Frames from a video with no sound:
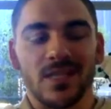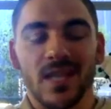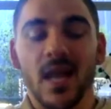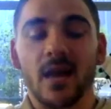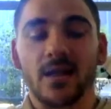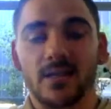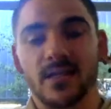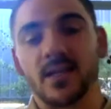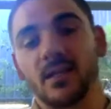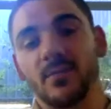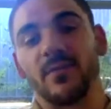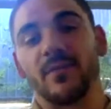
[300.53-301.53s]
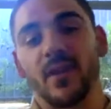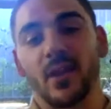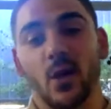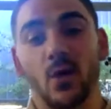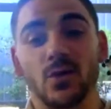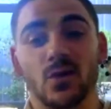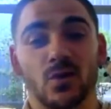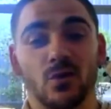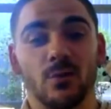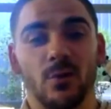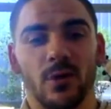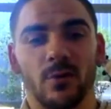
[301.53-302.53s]
now considered to be fairly old
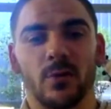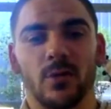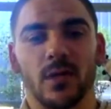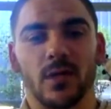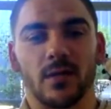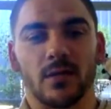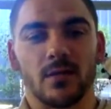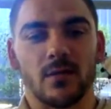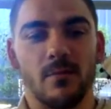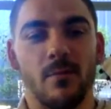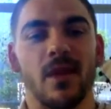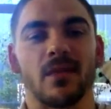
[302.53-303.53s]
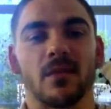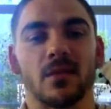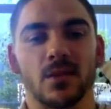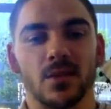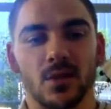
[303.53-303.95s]
school bodybuilding methods,